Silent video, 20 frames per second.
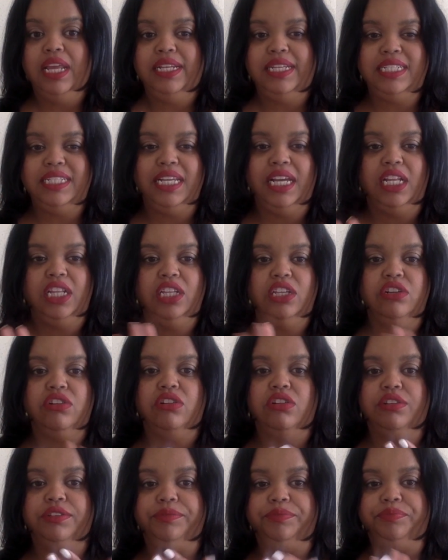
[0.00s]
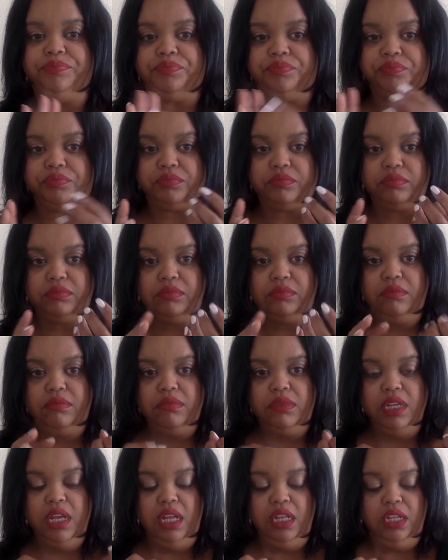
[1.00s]
just like a little
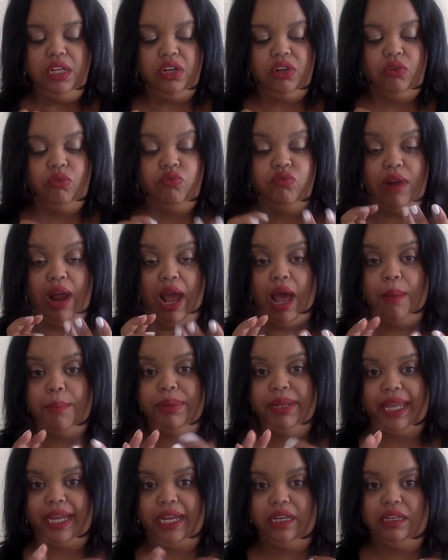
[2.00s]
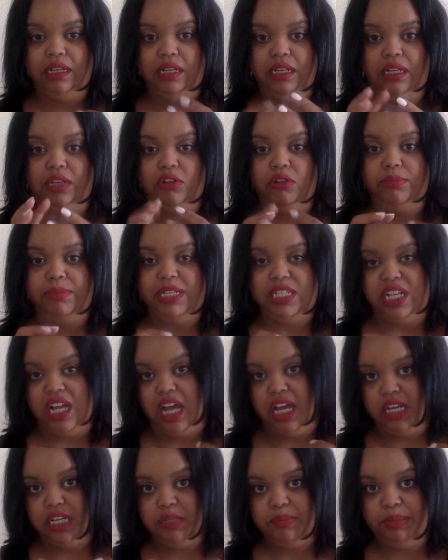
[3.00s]
rub, like a little
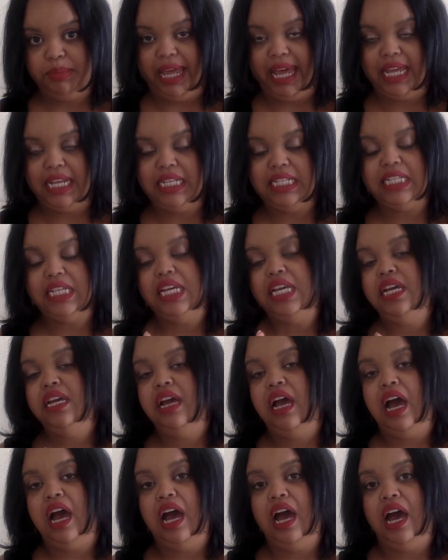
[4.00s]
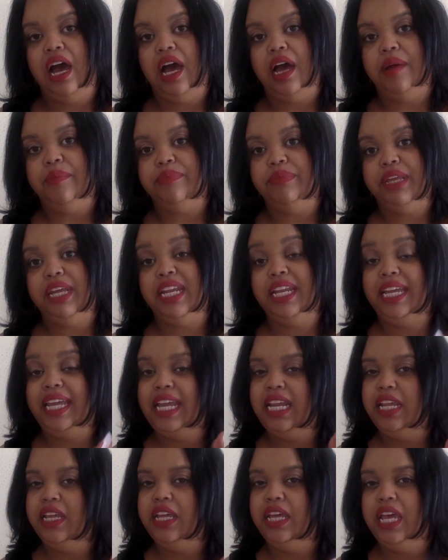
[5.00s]
massage blend. And
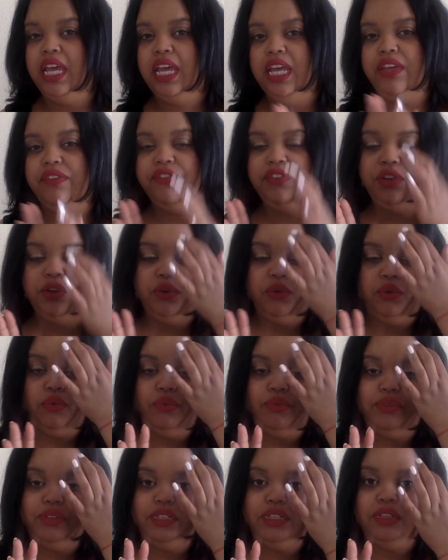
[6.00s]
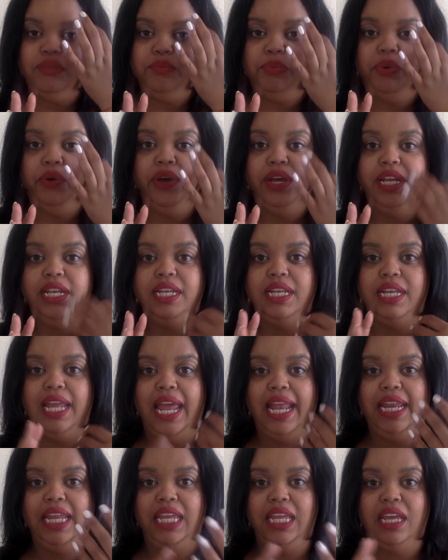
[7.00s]
again, if you put
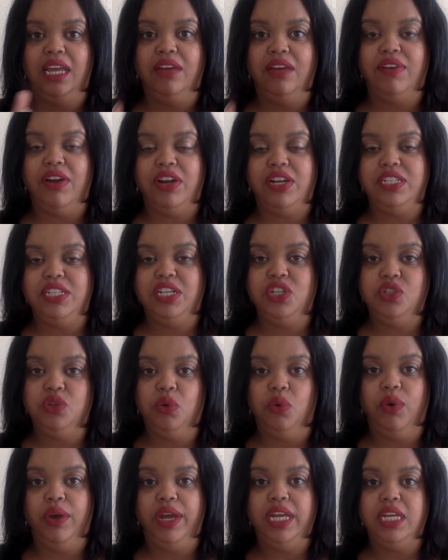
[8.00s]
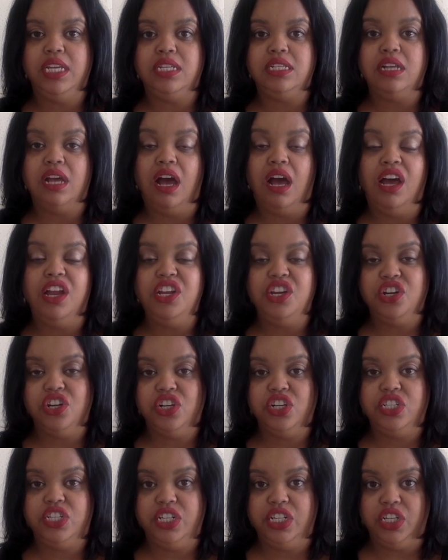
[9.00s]
any of our essential oils on
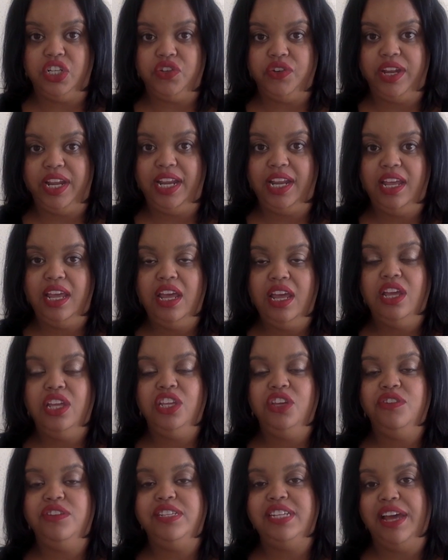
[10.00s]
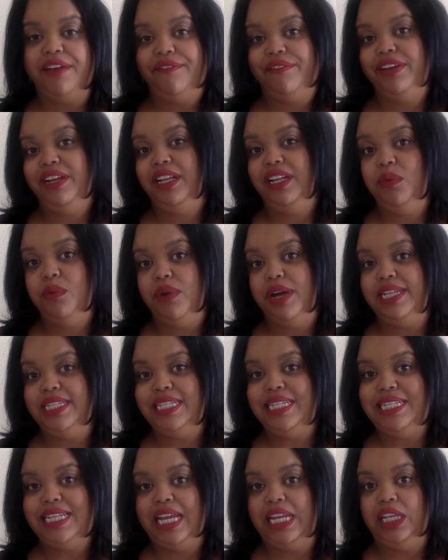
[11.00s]
your children, you definitely want
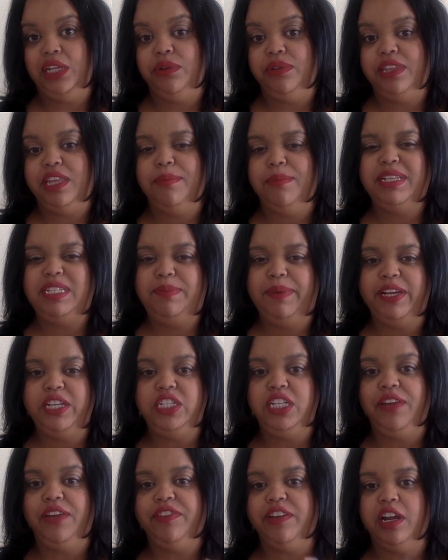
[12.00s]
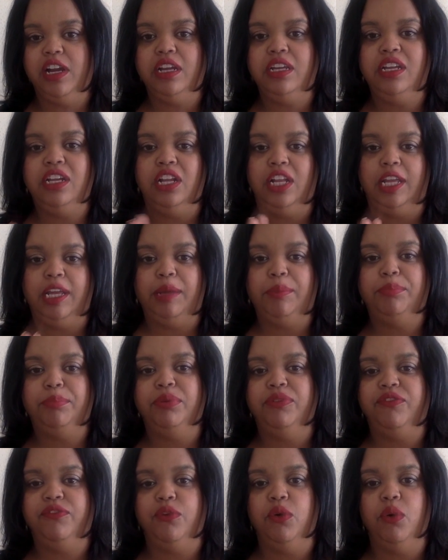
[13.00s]
to dilute them, especially if they're, like
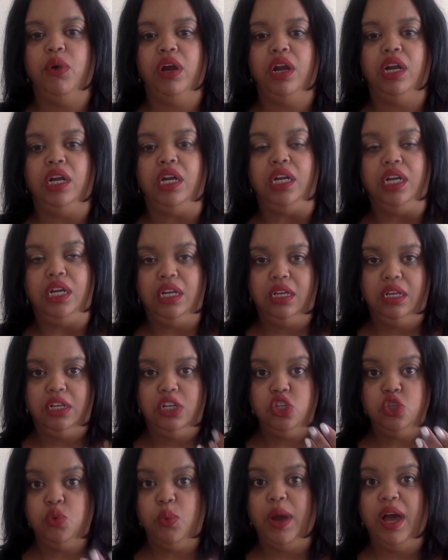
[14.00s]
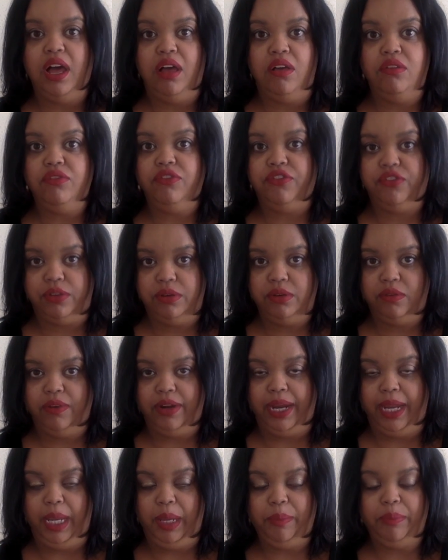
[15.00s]
before 12,
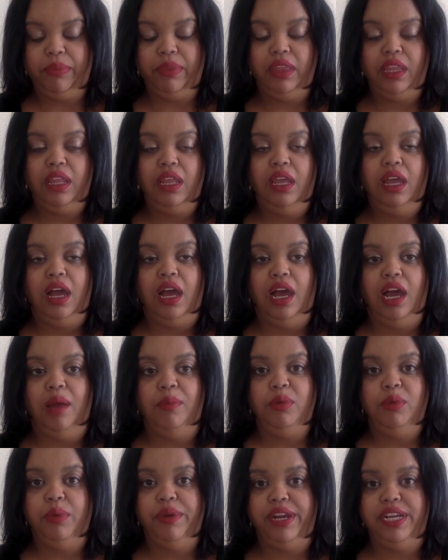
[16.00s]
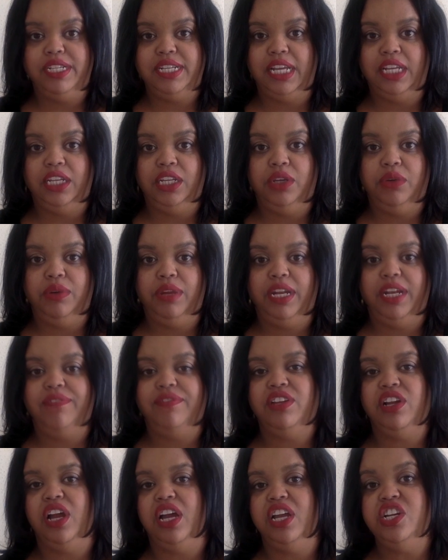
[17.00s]
right? You want to dilute, and
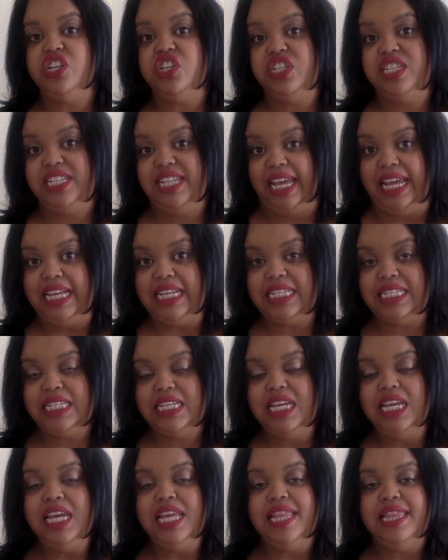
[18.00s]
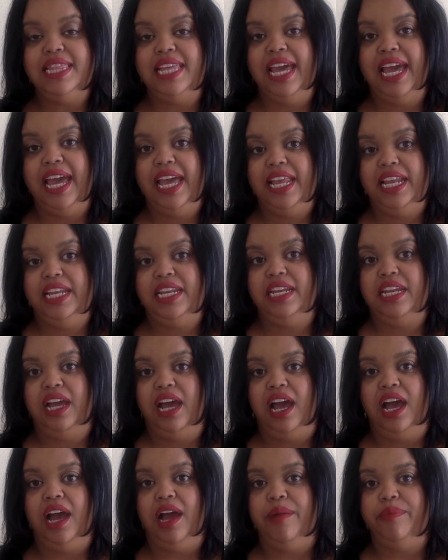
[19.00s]
if they're under 6, then
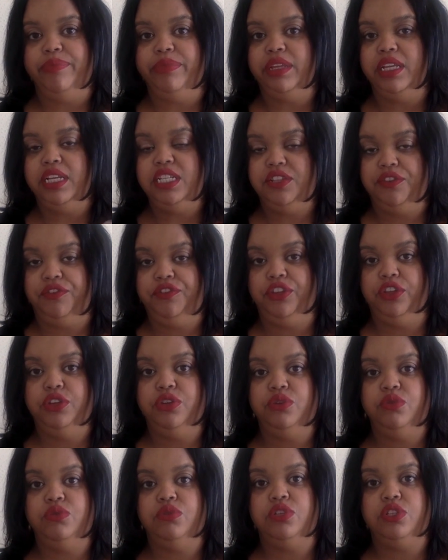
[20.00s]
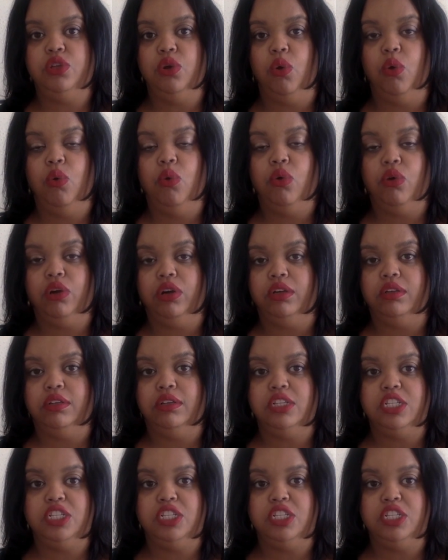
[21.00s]
diffuse or